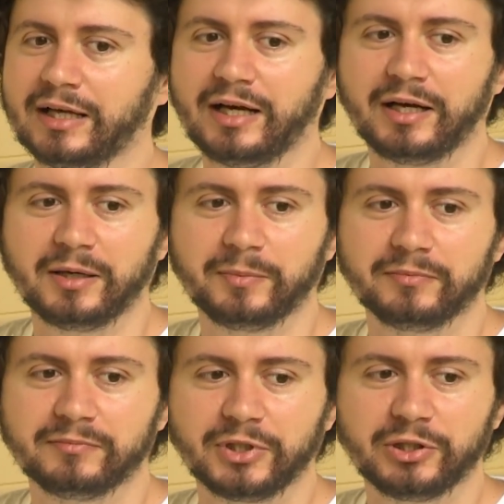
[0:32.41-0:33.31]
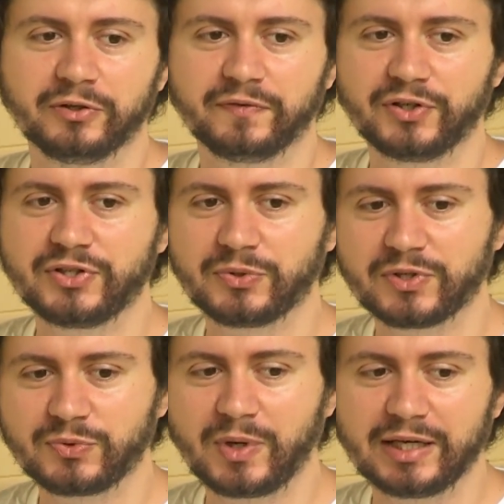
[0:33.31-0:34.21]
Um, you know, first
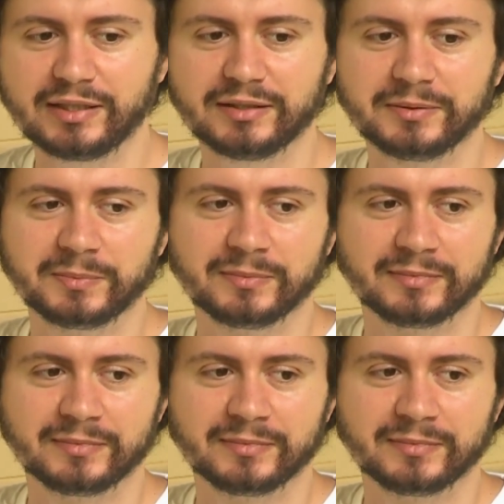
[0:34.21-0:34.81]
was one,